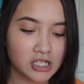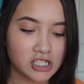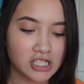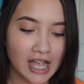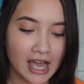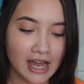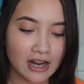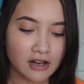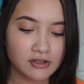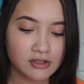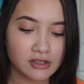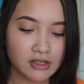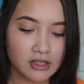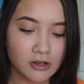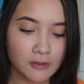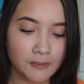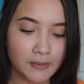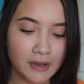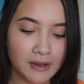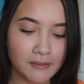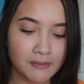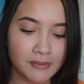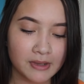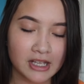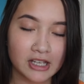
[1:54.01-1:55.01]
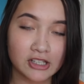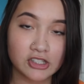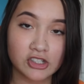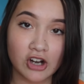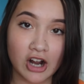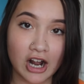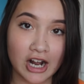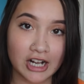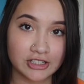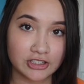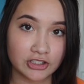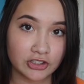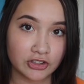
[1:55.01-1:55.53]
shadows a little bit because their
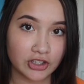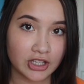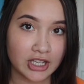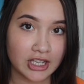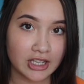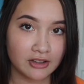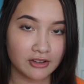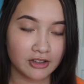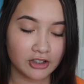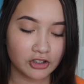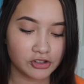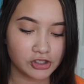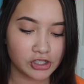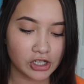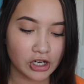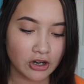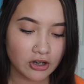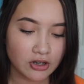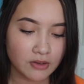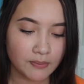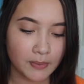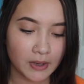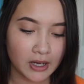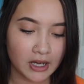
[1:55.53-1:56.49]
eyes are looking a little dark,